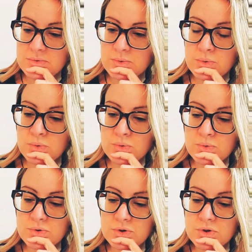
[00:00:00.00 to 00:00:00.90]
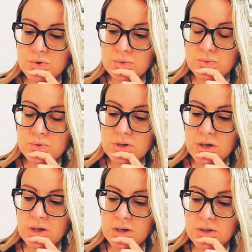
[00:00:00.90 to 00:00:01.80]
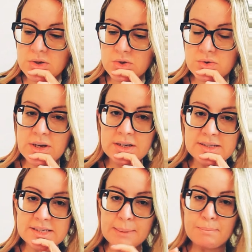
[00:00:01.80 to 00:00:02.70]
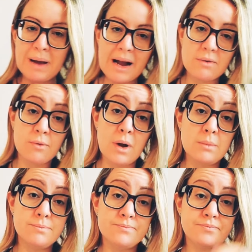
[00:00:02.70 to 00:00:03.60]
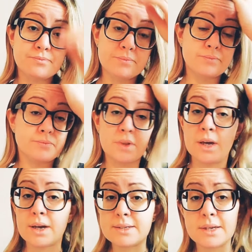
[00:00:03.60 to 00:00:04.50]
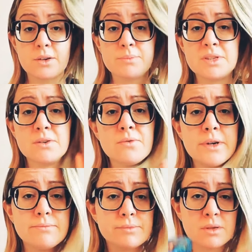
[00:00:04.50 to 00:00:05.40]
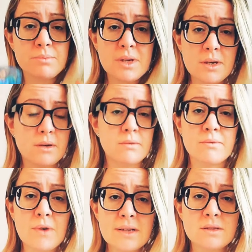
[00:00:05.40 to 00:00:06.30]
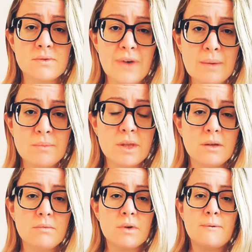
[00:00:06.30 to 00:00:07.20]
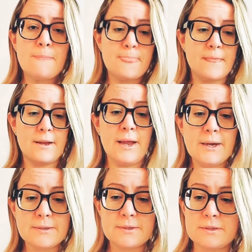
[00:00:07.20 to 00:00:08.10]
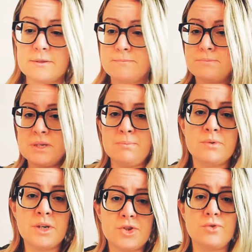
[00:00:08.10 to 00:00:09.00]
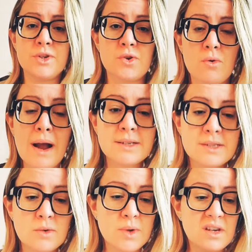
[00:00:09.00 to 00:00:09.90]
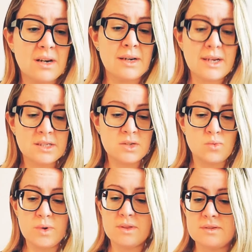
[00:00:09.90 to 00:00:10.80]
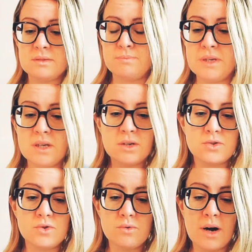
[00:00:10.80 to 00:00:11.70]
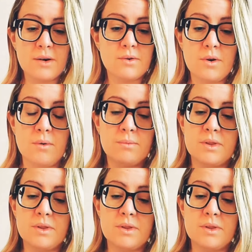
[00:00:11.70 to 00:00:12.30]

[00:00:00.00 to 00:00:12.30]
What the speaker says: Who do you need to take a step back from? Like I said, could be different. Could be friends, family, an ex, people that you're interacting with, connecting with, speaking to. I don't know.